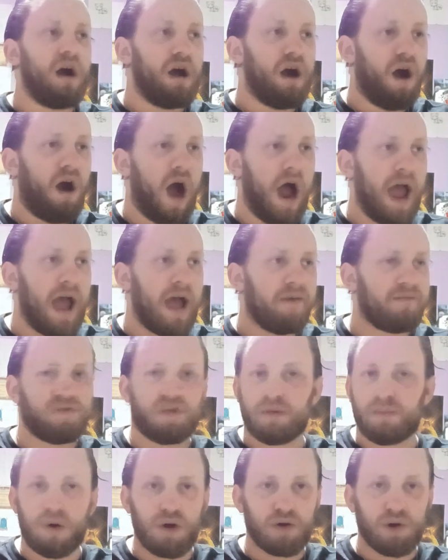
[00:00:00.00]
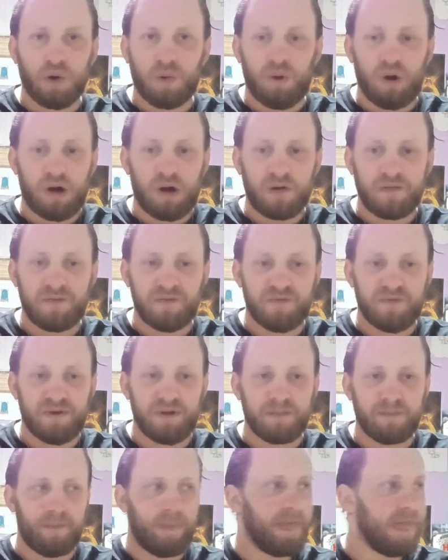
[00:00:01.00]
have tomorrow off.
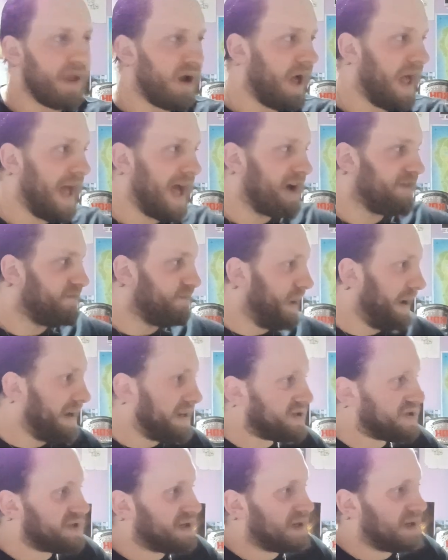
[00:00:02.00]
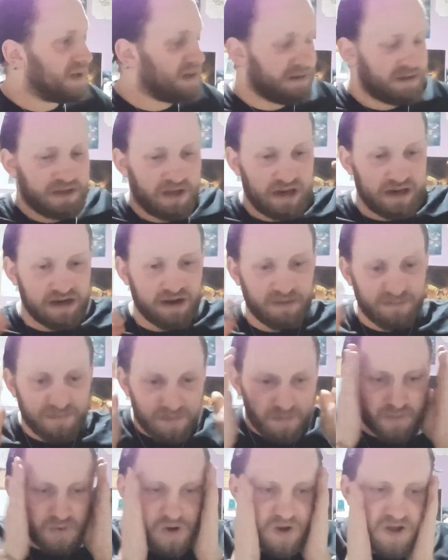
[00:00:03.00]
I have pizza that I got
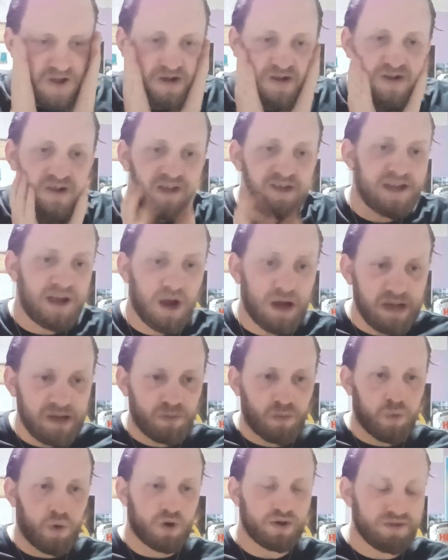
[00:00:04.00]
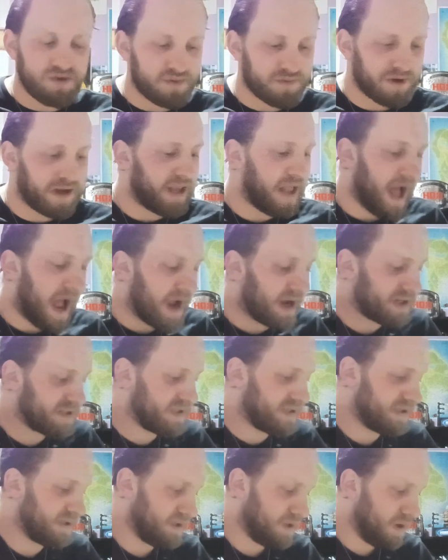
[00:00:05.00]
from work. I want to
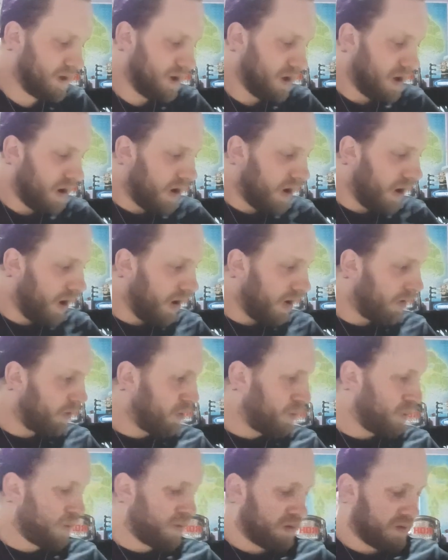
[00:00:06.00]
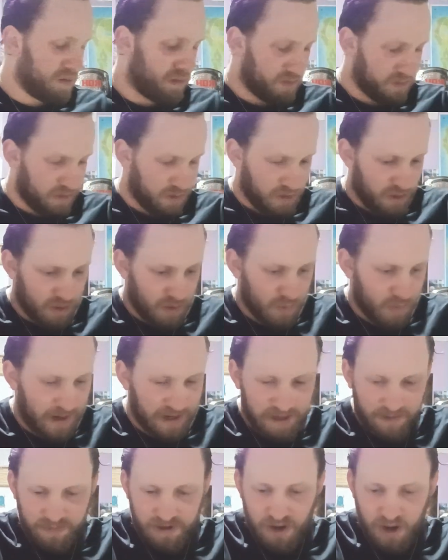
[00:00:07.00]
relax. Oh, wait
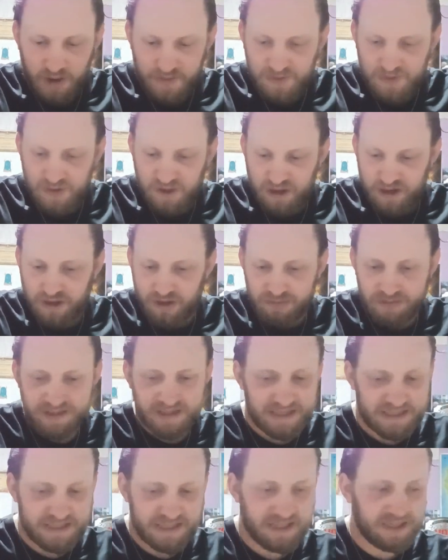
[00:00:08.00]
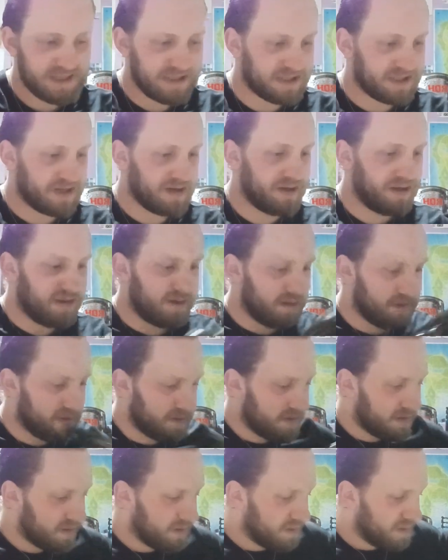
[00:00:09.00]
a minute. I think I know what this
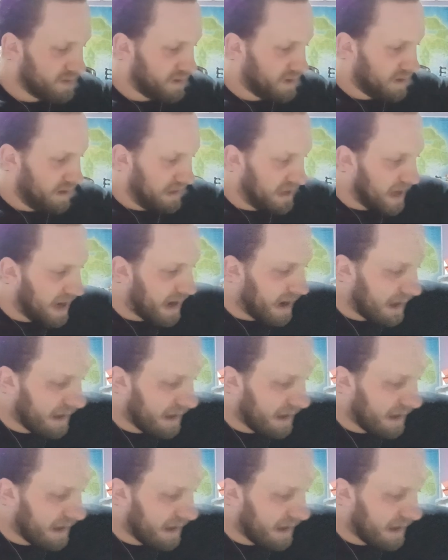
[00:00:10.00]
is. Yeah.